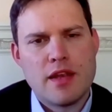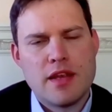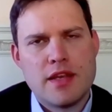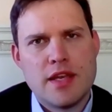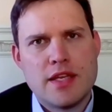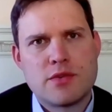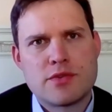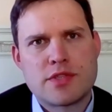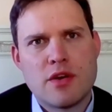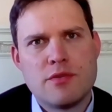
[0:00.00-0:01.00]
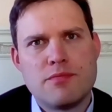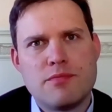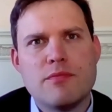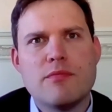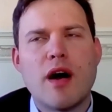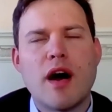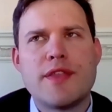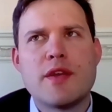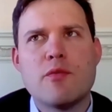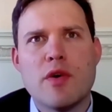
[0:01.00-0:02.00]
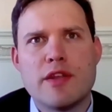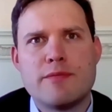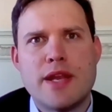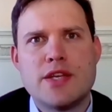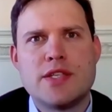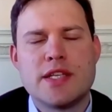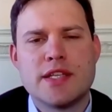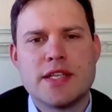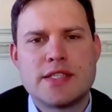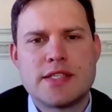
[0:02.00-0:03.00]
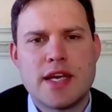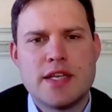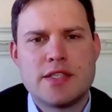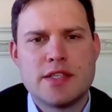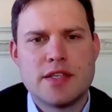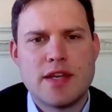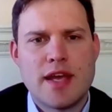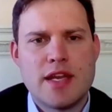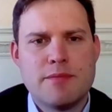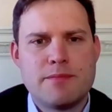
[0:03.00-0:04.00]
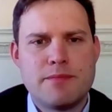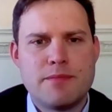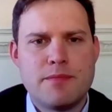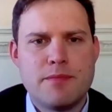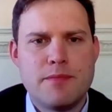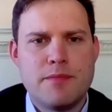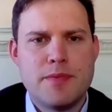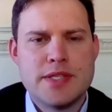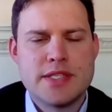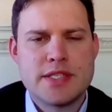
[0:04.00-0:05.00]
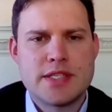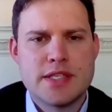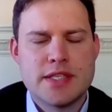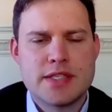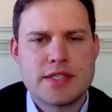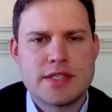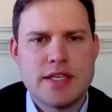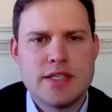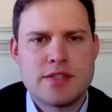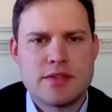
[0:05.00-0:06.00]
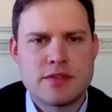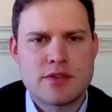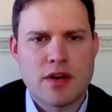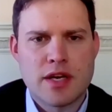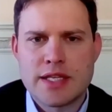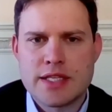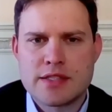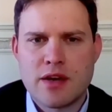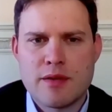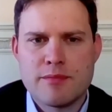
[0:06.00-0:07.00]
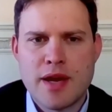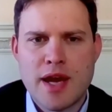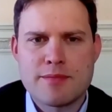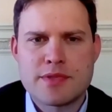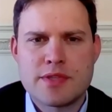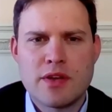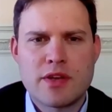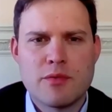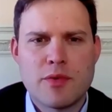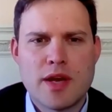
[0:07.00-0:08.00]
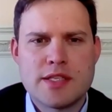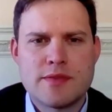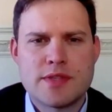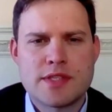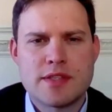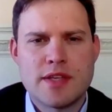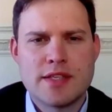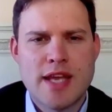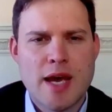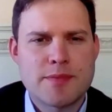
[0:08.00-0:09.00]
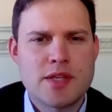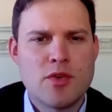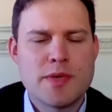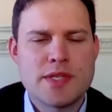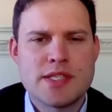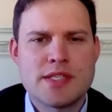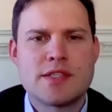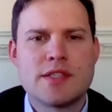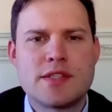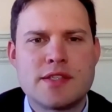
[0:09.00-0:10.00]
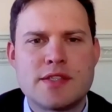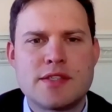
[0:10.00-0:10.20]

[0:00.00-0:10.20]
It's also, I think, worth mentioning at this stage that any business that is struggling this time, perhaps look at ways of just adapting your business to